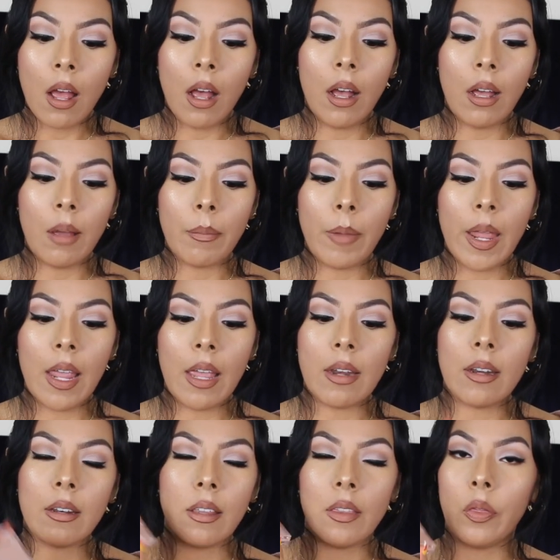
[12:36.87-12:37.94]
um,
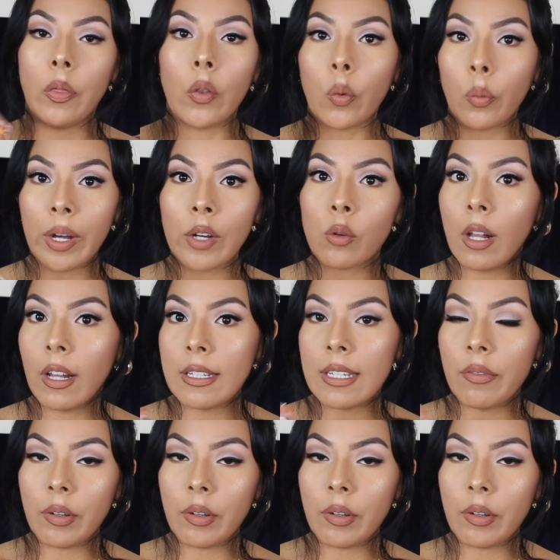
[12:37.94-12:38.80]
and great quality.